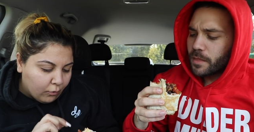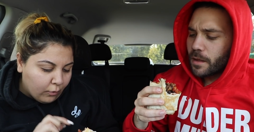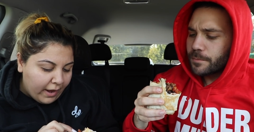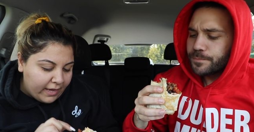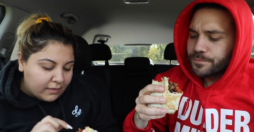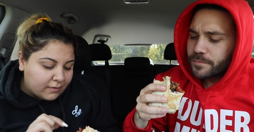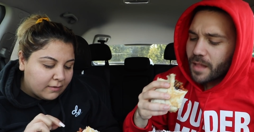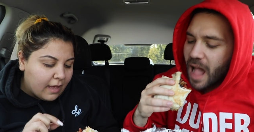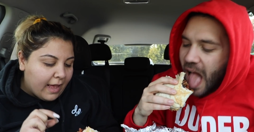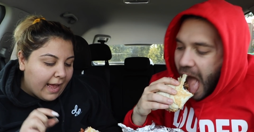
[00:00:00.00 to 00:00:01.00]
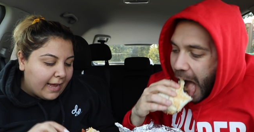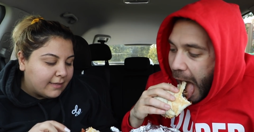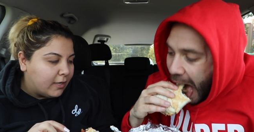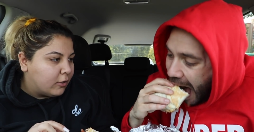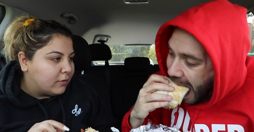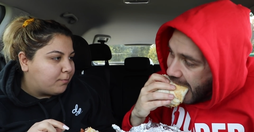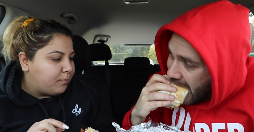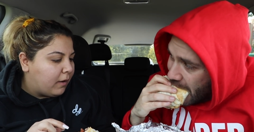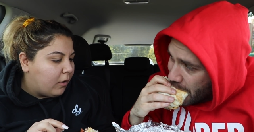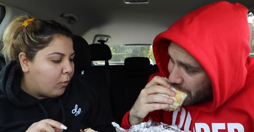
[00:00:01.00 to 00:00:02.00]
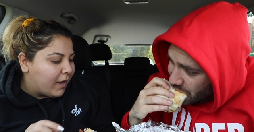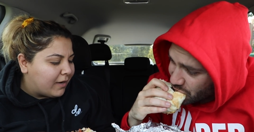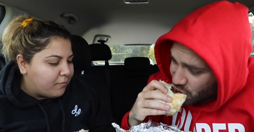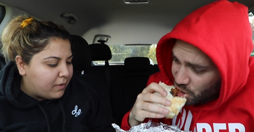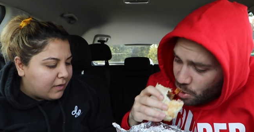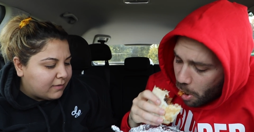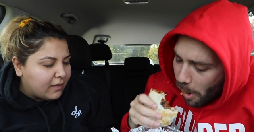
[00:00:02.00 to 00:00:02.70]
Speaker 1: rice, and there's uh, what kind of meat is